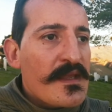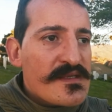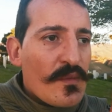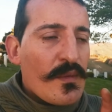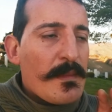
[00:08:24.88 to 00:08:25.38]

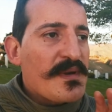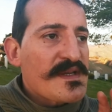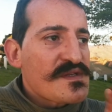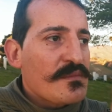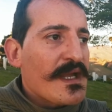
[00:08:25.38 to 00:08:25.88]
one
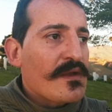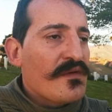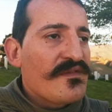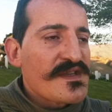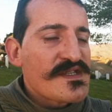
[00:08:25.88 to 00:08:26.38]
person might go
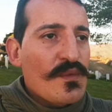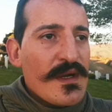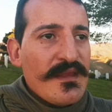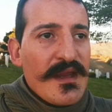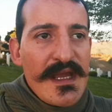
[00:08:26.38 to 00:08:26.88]
first in
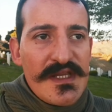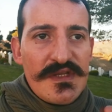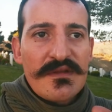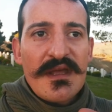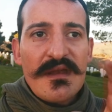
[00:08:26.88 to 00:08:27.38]
one
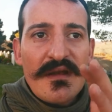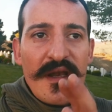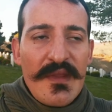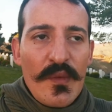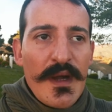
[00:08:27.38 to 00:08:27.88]
direction, then in
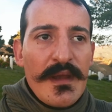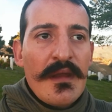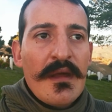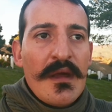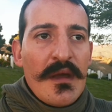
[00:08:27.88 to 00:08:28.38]
another one,
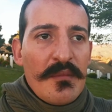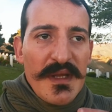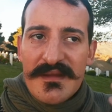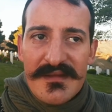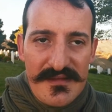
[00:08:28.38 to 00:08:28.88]

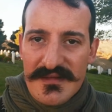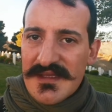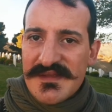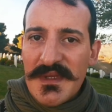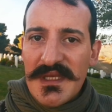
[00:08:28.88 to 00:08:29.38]
but it
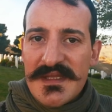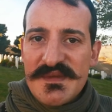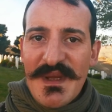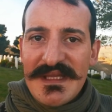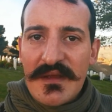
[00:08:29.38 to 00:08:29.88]
doesn't mean it's
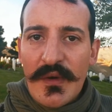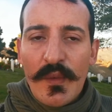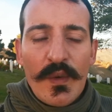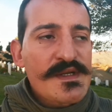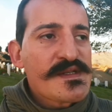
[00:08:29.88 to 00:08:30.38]
better or
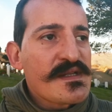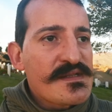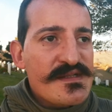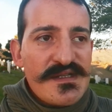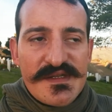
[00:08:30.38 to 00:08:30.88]
worse.
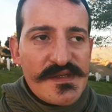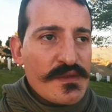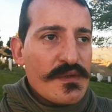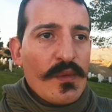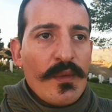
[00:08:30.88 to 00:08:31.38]
It's just,
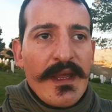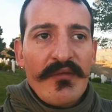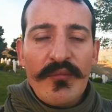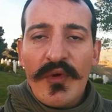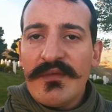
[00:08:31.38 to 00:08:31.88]
a way
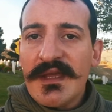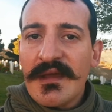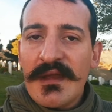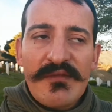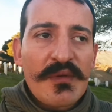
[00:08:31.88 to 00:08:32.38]
of moving,
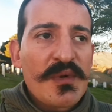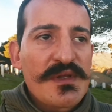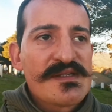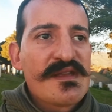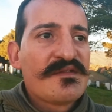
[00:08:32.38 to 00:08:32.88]
and
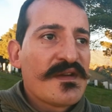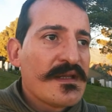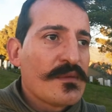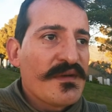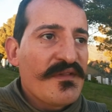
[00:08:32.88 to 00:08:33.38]
everybody's
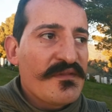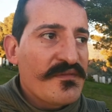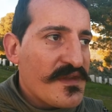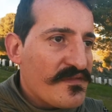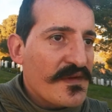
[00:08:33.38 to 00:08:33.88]
different. We have a
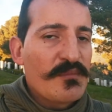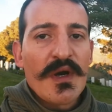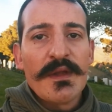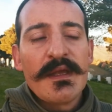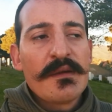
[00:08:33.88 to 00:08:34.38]
different
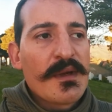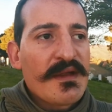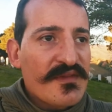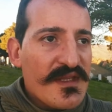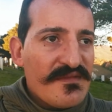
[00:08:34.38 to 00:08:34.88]
body, we
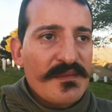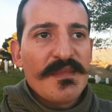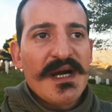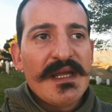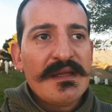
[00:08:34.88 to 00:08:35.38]
have a different
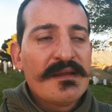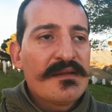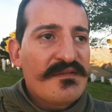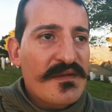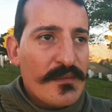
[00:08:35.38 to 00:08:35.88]
mind, a
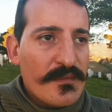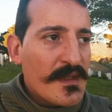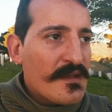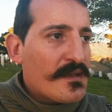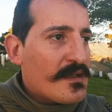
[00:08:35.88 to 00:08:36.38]
different
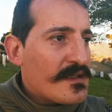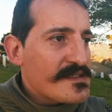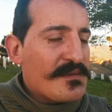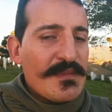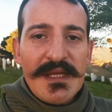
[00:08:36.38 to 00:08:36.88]

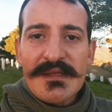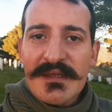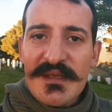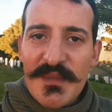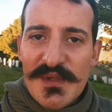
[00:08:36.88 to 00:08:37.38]
stability
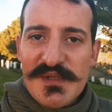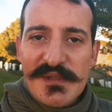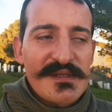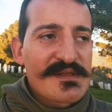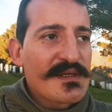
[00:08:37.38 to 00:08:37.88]
in the
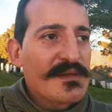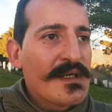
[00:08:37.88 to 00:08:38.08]
emotion. So